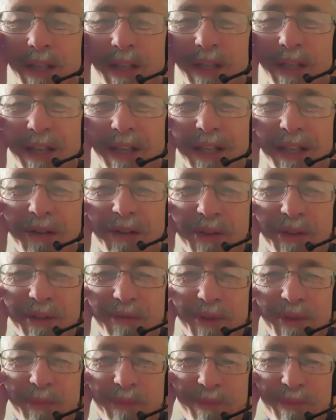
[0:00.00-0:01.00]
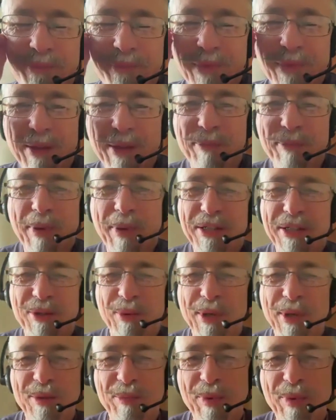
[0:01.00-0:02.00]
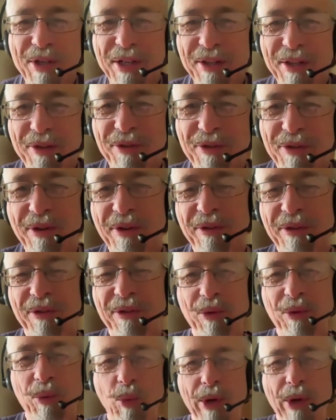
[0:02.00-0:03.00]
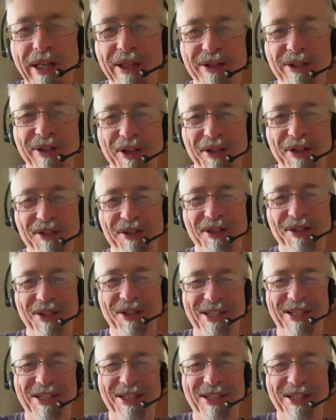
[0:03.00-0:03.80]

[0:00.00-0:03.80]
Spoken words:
I can't think of a better way to put it than the weirdness.